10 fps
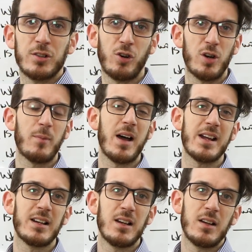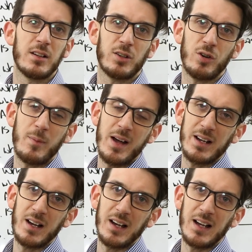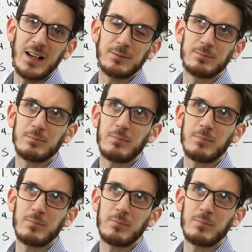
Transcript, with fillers: Go to my go to my uh,